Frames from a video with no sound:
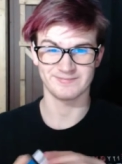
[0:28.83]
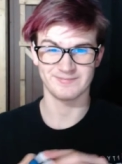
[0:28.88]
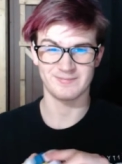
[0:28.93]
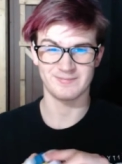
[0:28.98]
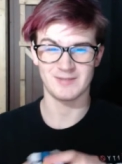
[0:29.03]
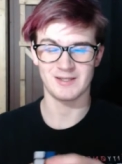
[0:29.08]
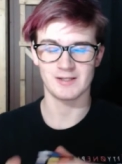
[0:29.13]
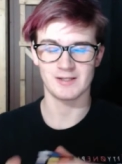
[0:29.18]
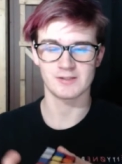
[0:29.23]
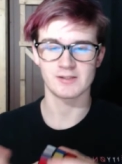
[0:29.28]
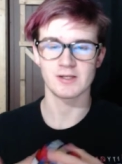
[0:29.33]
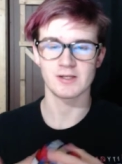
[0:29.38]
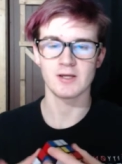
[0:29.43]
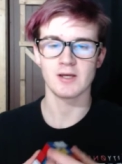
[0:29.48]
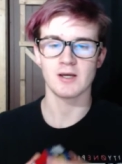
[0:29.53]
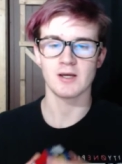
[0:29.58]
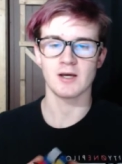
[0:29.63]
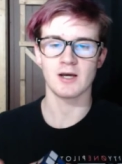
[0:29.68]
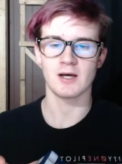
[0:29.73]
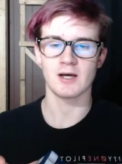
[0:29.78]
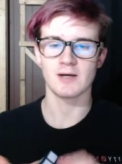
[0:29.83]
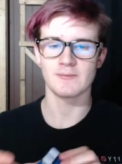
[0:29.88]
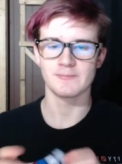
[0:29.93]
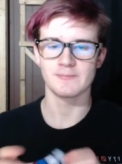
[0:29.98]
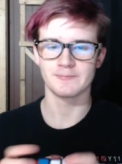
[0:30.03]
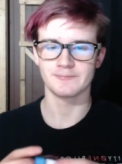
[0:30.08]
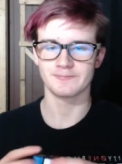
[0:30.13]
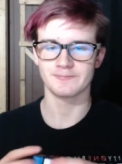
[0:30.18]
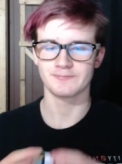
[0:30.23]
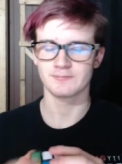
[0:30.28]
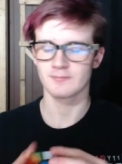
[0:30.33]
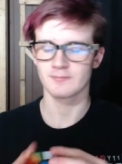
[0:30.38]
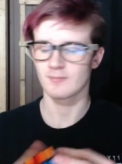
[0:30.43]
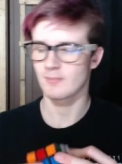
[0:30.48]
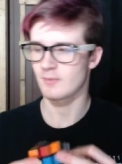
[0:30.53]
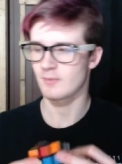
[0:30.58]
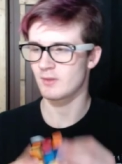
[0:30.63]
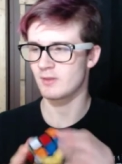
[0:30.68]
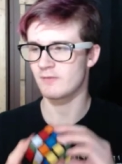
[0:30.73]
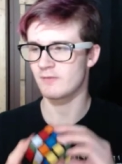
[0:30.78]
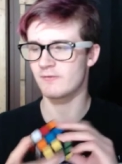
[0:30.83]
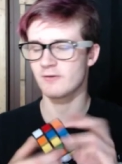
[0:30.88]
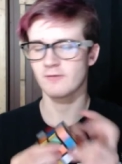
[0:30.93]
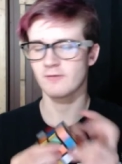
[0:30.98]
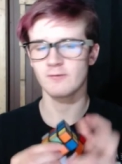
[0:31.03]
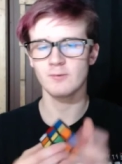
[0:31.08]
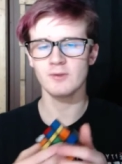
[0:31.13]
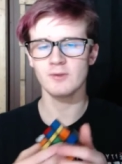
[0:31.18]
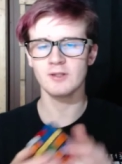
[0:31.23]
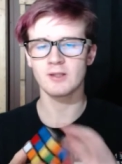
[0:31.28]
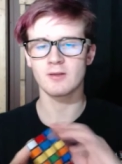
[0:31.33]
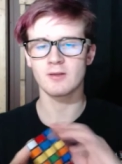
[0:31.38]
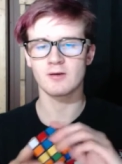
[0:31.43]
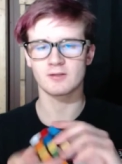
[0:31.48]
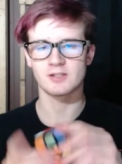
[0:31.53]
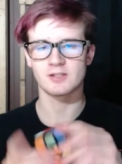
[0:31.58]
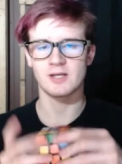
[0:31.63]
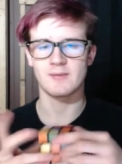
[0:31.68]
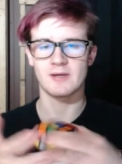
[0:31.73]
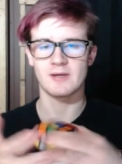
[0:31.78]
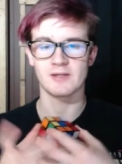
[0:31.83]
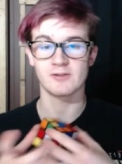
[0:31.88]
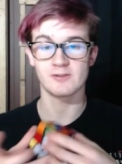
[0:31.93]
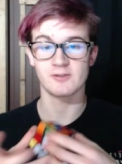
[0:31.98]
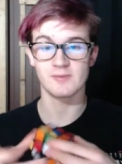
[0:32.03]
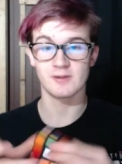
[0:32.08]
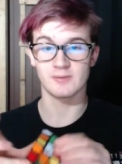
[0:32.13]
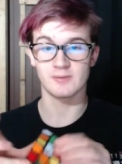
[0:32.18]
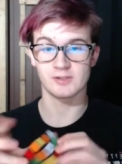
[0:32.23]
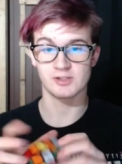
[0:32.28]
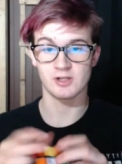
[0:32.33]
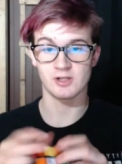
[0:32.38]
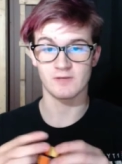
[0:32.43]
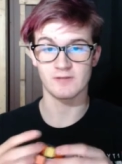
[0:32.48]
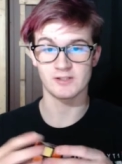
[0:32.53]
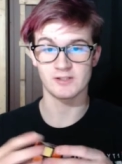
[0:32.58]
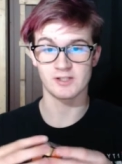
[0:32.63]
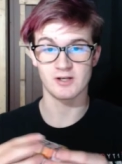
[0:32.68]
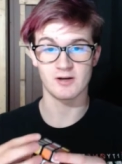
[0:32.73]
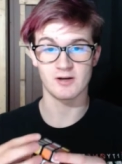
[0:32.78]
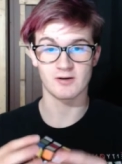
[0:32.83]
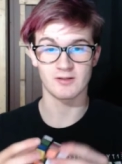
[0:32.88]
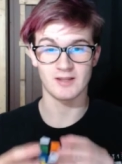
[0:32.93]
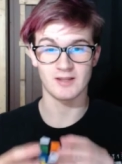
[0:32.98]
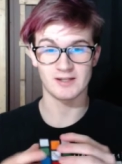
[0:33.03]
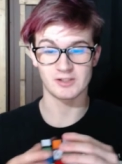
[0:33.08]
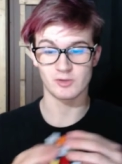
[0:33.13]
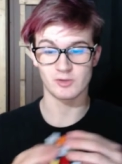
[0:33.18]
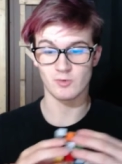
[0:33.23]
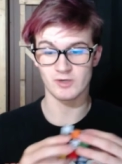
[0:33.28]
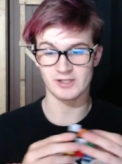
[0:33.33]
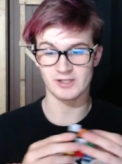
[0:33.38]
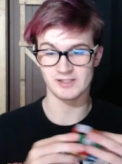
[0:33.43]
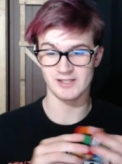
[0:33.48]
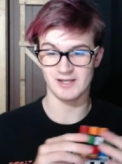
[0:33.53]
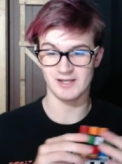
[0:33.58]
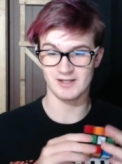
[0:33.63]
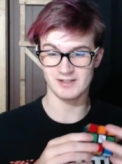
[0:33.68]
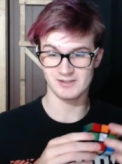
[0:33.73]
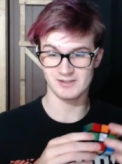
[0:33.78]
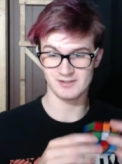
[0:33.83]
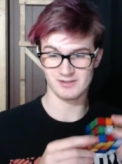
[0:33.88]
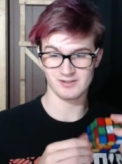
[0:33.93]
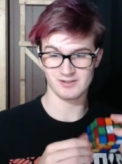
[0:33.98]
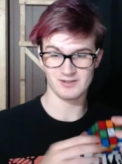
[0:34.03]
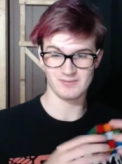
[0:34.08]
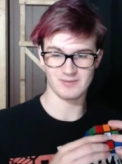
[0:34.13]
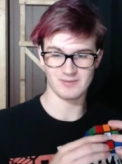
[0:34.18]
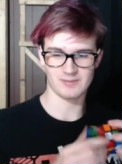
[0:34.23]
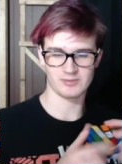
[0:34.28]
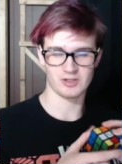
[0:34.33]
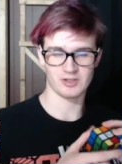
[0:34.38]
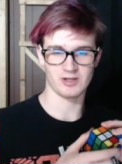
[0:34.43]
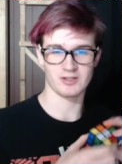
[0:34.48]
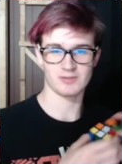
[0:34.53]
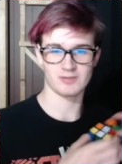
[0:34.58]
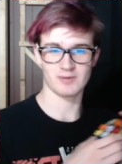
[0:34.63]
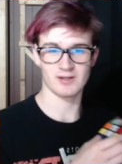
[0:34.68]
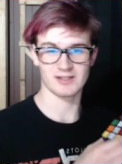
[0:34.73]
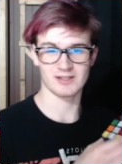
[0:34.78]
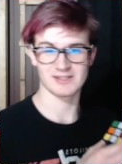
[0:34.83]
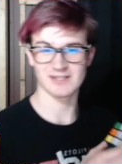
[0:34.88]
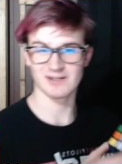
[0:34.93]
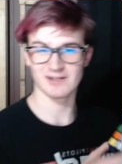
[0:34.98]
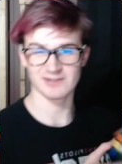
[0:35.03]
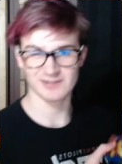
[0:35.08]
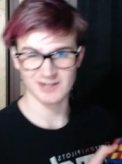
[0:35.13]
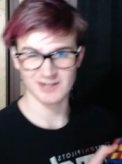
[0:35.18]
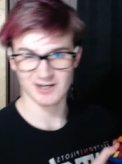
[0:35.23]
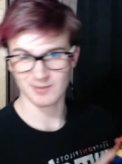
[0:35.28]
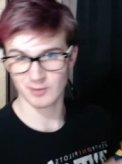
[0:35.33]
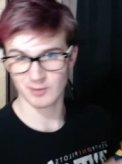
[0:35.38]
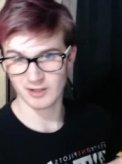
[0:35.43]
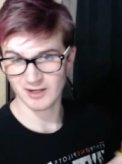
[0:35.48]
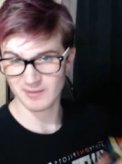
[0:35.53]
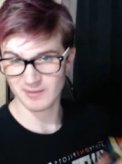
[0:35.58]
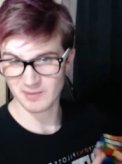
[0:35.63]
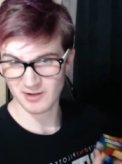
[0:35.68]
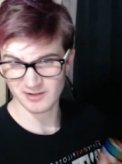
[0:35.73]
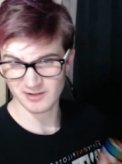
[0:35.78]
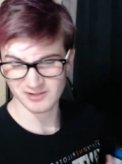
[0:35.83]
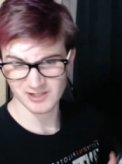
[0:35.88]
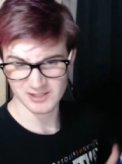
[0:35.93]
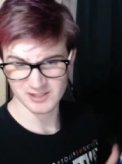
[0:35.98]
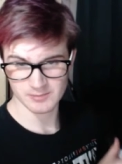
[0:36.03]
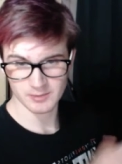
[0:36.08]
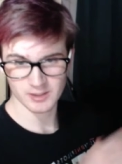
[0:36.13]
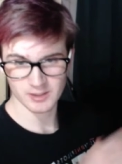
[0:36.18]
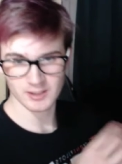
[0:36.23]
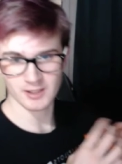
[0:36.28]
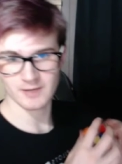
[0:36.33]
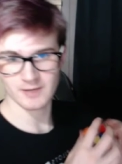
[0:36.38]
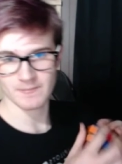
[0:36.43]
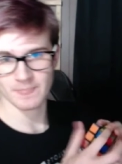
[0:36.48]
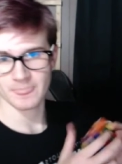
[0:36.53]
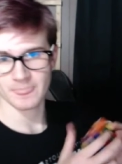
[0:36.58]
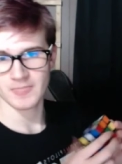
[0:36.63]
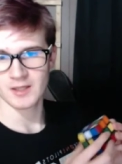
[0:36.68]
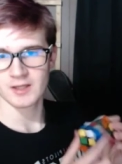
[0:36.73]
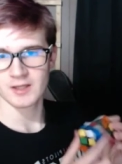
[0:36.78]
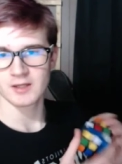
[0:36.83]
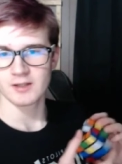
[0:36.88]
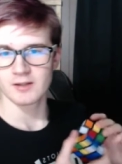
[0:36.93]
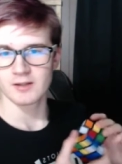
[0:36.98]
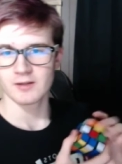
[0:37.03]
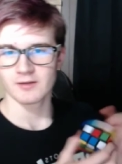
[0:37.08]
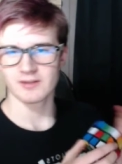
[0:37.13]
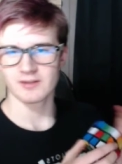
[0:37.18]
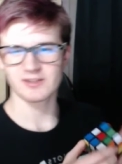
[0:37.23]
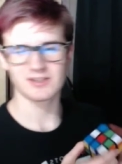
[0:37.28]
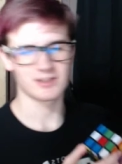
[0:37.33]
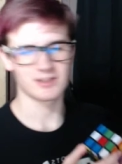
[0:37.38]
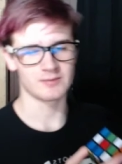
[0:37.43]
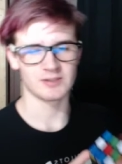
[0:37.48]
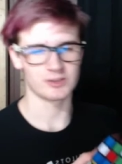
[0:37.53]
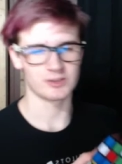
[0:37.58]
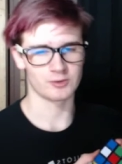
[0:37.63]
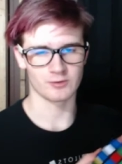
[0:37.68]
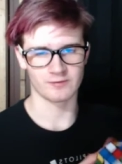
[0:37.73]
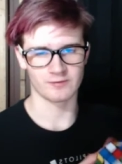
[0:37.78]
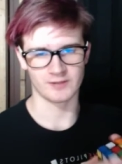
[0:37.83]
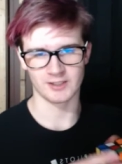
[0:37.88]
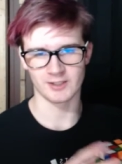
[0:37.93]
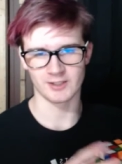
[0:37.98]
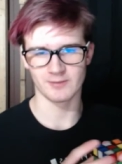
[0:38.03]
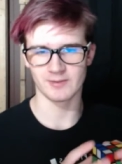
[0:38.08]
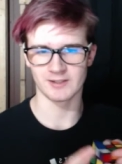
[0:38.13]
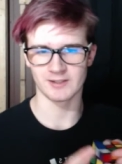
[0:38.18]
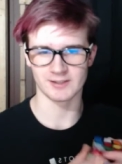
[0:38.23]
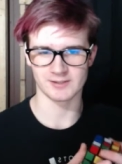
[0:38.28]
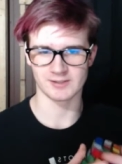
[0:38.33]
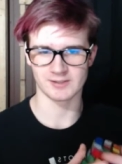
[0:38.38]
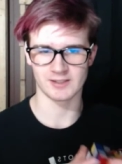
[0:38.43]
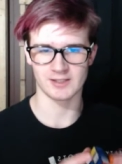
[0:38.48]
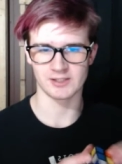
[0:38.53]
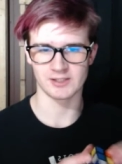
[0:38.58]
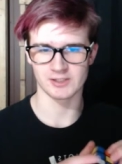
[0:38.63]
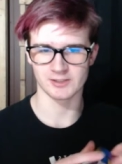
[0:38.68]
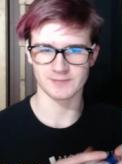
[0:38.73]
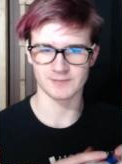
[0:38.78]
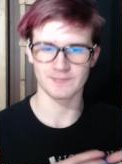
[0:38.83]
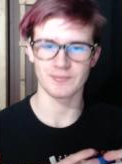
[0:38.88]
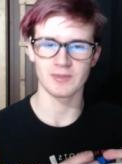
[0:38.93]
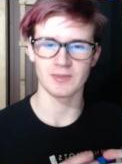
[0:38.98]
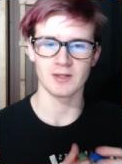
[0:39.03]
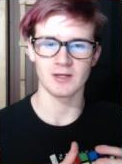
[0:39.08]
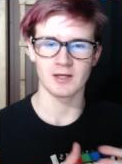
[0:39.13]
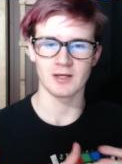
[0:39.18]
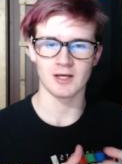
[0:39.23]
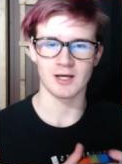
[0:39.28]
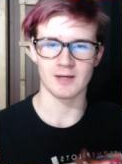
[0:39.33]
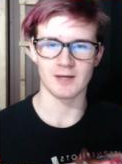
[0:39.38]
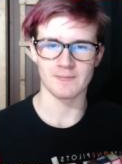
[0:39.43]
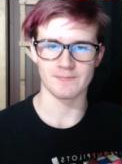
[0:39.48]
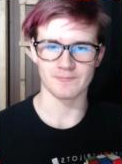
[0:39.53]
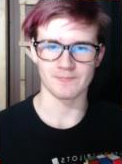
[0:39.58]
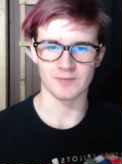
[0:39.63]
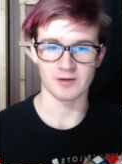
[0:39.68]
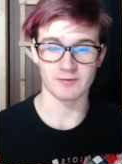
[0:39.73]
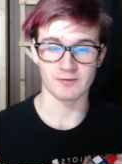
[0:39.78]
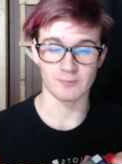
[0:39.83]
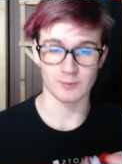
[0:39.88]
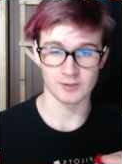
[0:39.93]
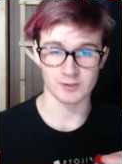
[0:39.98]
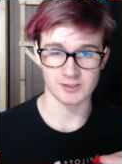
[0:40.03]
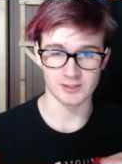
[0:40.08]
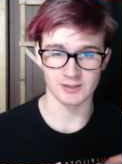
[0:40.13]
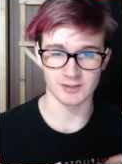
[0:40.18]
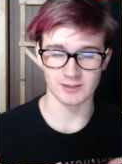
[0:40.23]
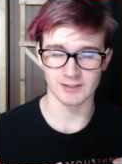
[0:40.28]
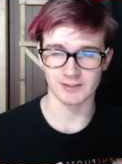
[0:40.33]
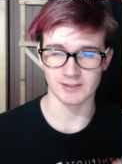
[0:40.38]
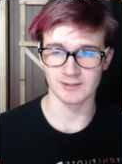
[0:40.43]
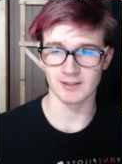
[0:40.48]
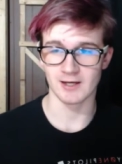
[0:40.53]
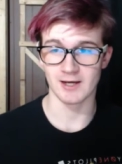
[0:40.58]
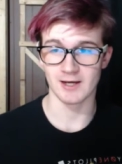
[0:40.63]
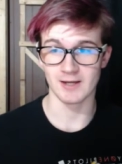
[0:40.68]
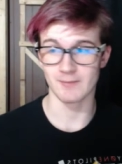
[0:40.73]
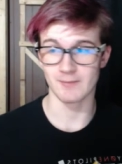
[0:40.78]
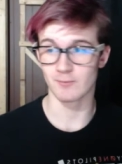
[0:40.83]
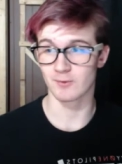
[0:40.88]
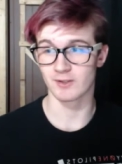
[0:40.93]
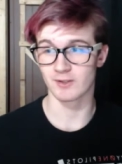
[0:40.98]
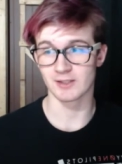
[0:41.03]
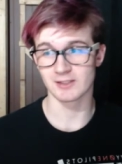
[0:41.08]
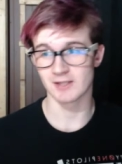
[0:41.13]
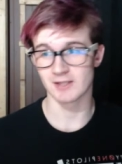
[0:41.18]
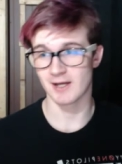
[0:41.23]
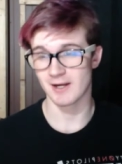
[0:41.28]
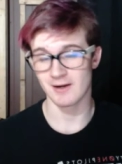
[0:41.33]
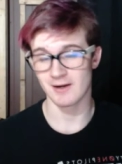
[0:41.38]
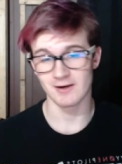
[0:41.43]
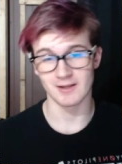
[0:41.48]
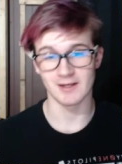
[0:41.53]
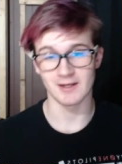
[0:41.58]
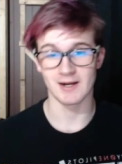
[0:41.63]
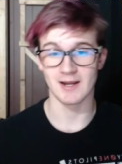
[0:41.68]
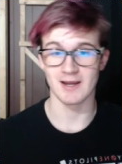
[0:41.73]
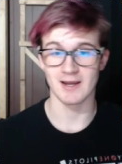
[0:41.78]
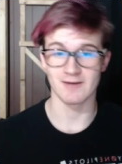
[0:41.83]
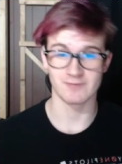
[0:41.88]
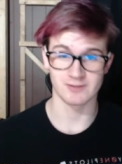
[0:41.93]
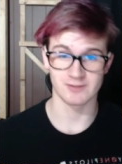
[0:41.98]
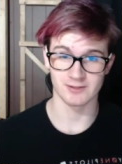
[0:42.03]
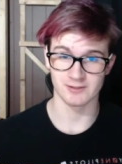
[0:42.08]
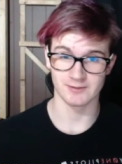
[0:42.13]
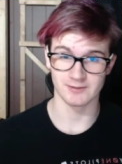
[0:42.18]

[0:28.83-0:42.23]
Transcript: because um for a really long time, I used to be able to solve this in under like 20 seconds or something. I'm sorry, this probably sounds terrible and I apologize, but um, this is going to be a short video because I just, um, unfortunately, I am really tired and I have to,